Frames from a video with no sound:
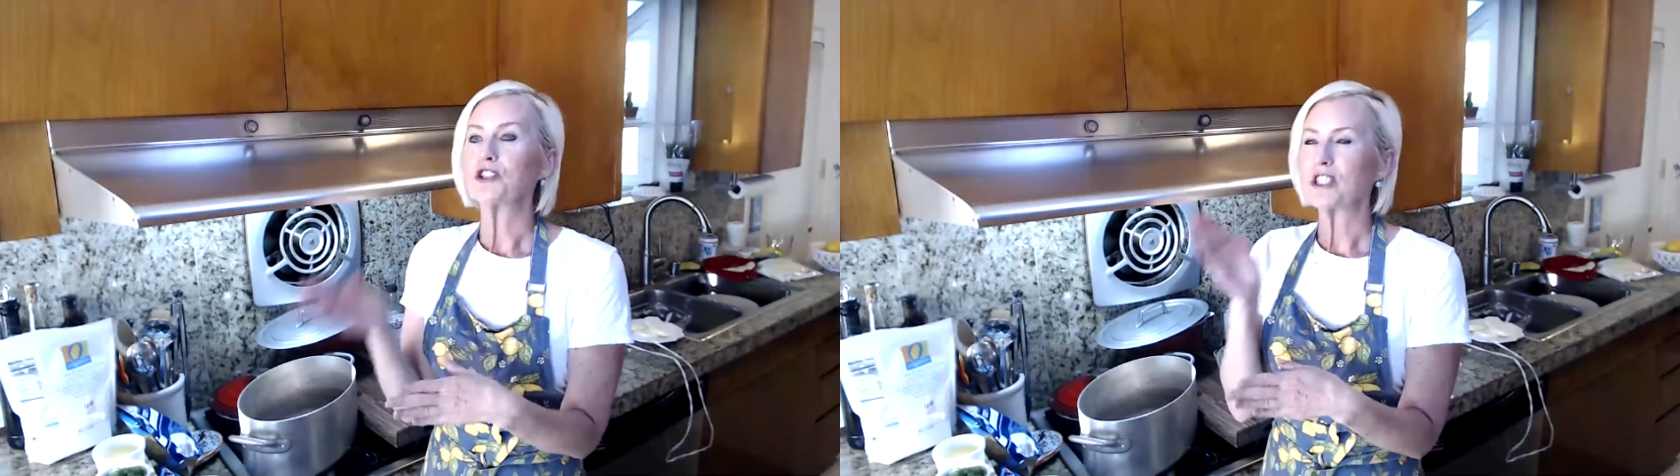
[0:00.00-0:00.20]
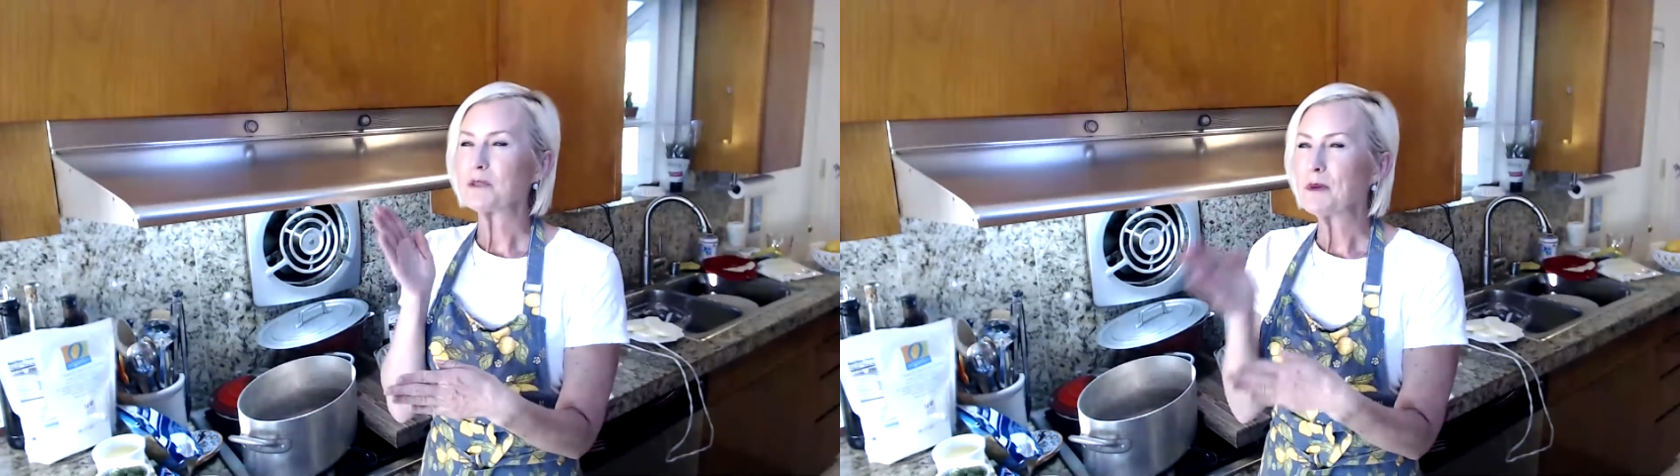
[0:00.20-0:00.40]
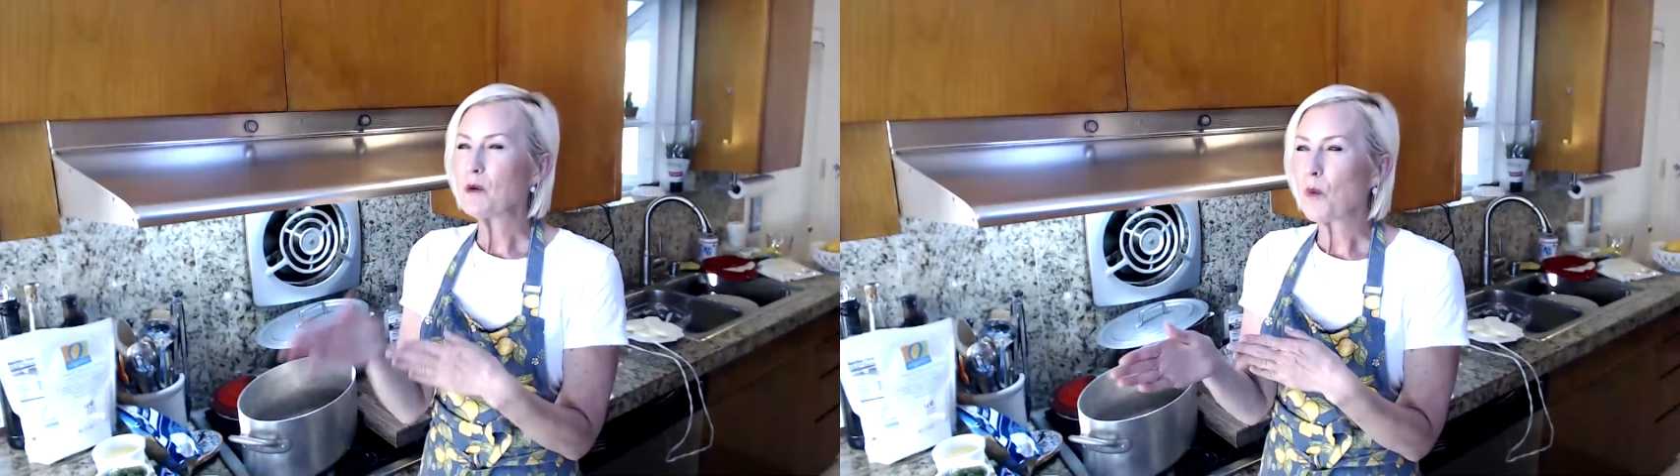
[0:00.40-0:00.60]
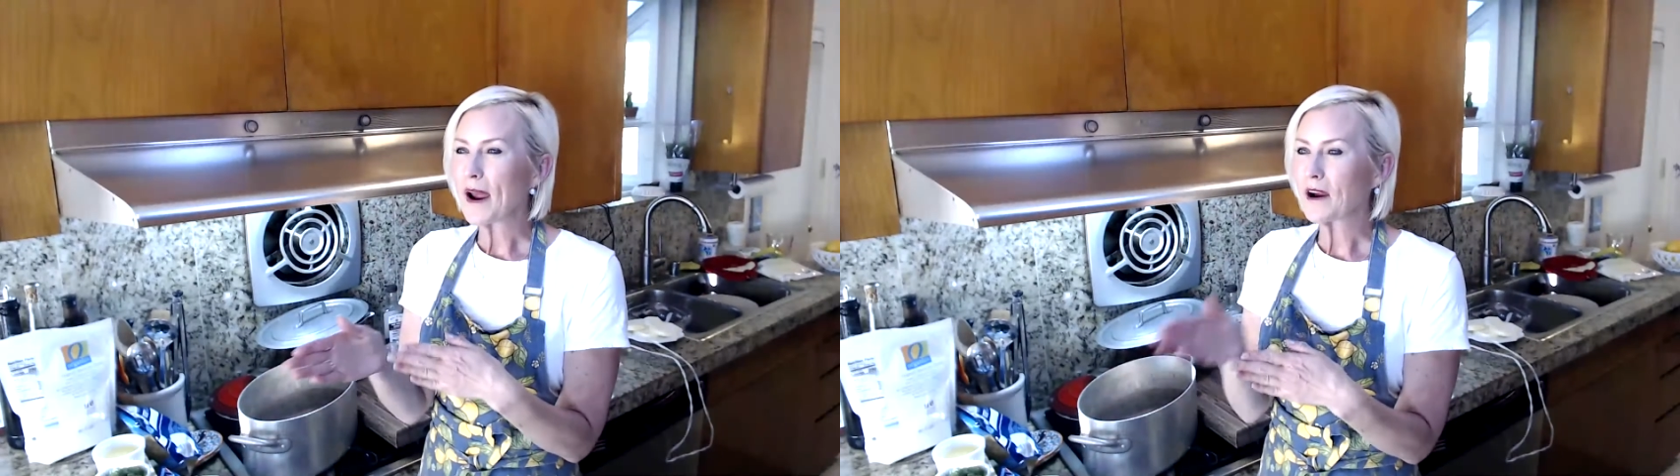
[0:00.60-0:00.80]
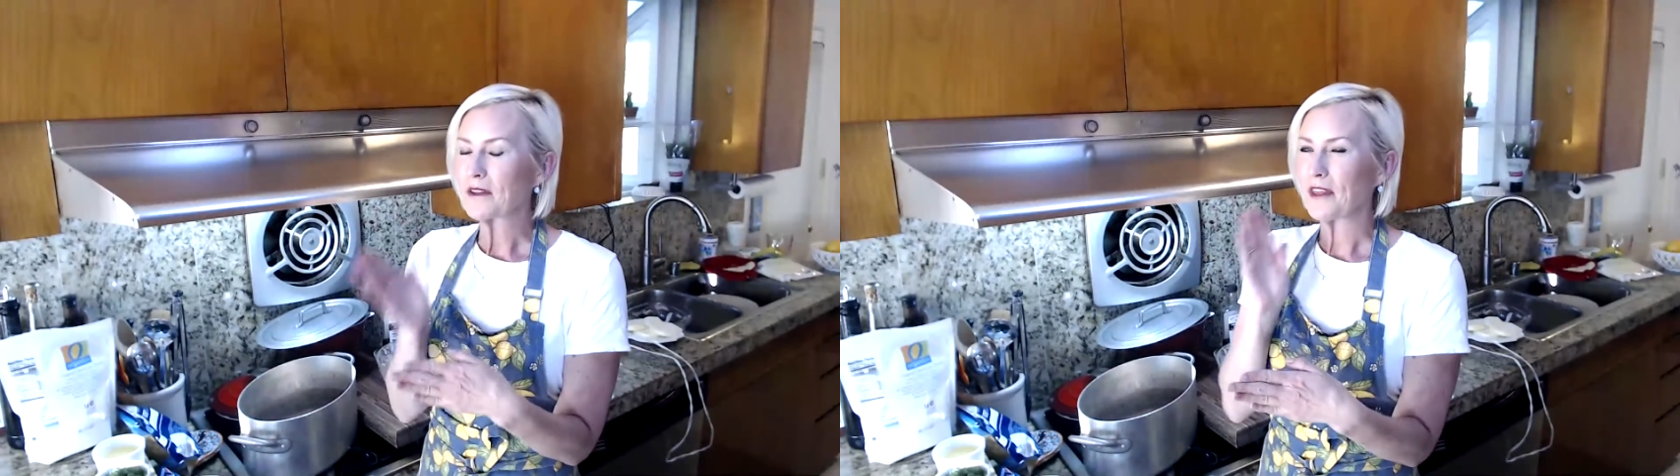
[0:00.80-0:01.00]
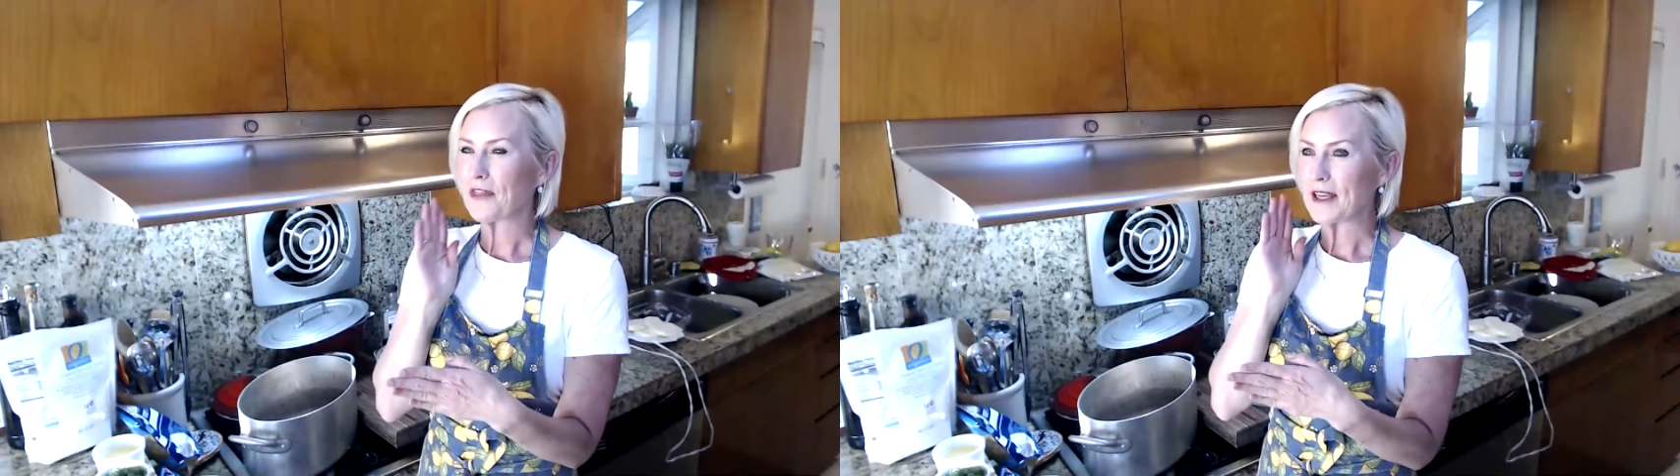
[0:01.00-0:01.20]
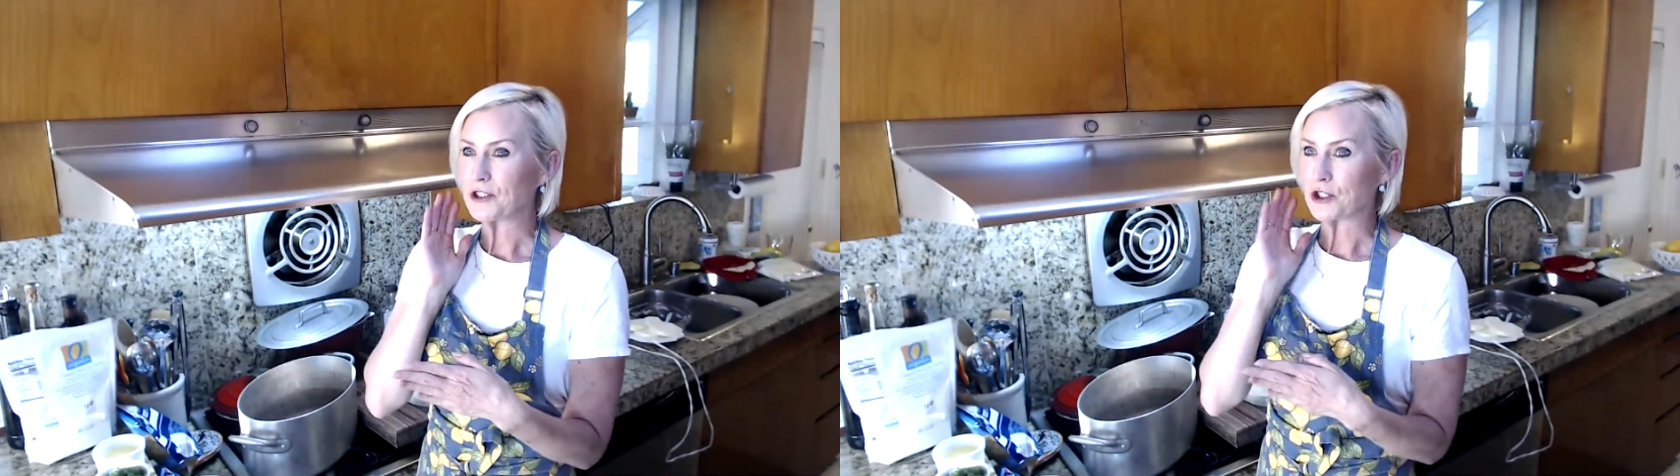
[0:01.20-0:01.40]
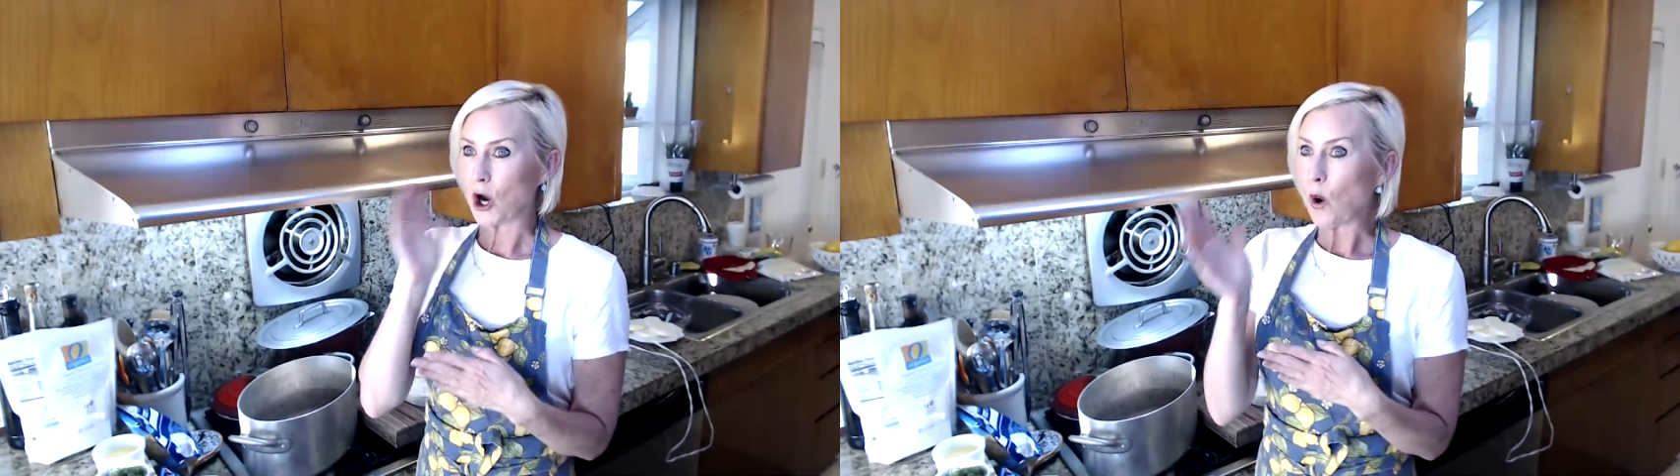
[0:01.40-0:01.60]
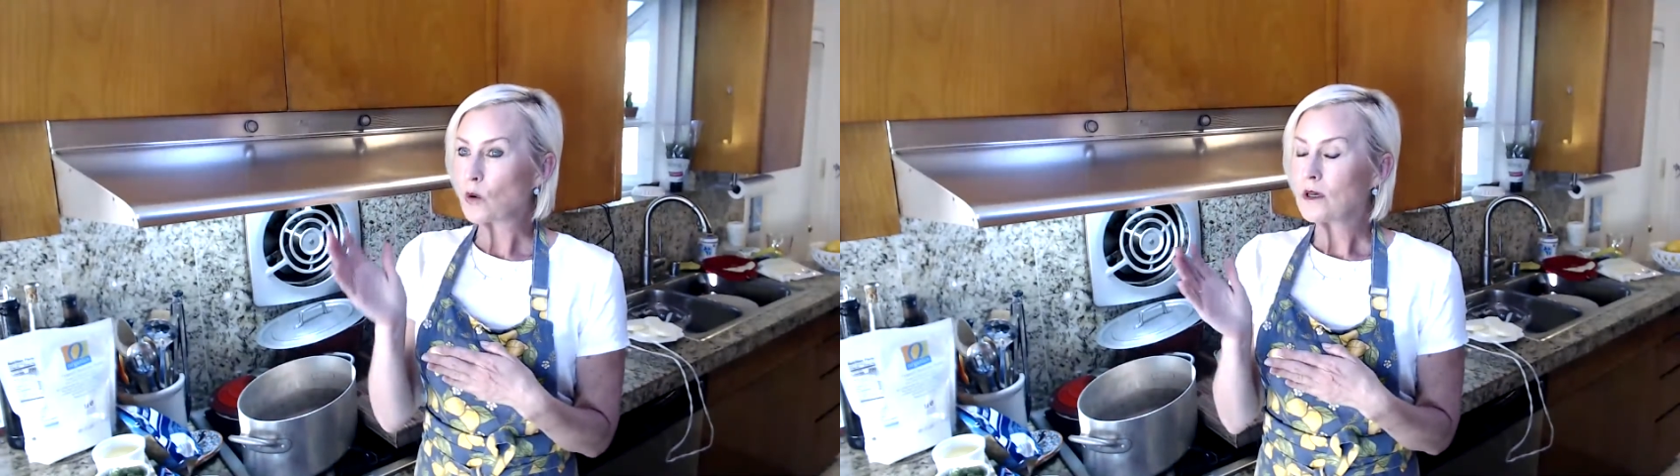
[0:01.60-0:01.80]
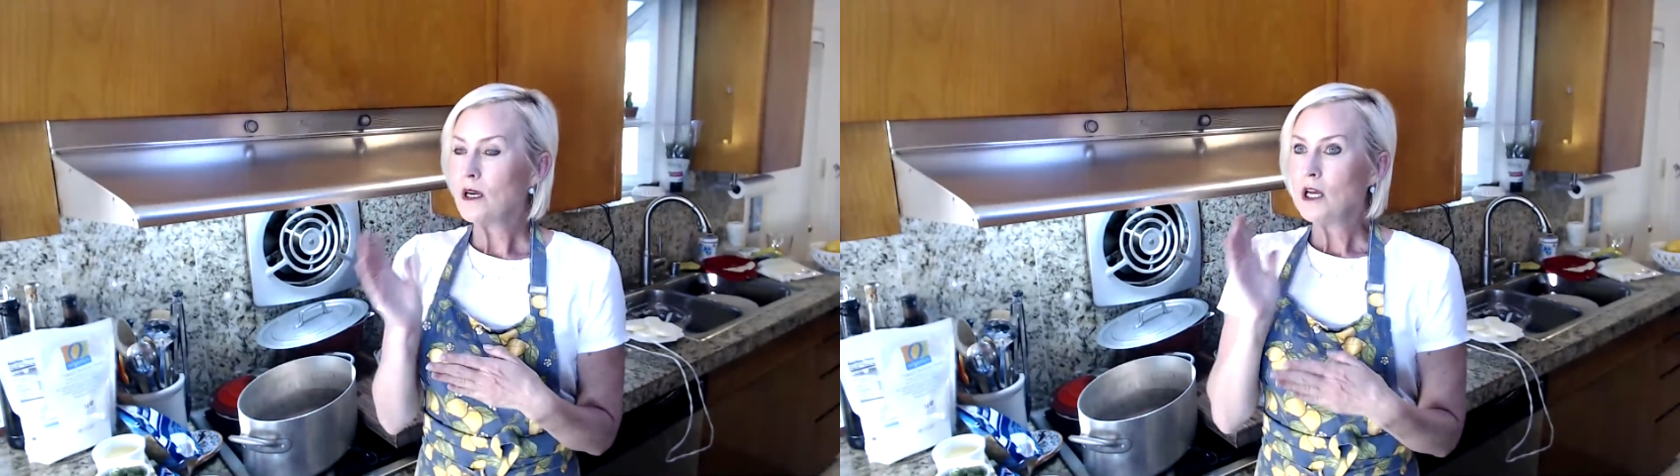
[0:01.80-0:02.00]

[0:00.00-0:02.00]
just beware that they don't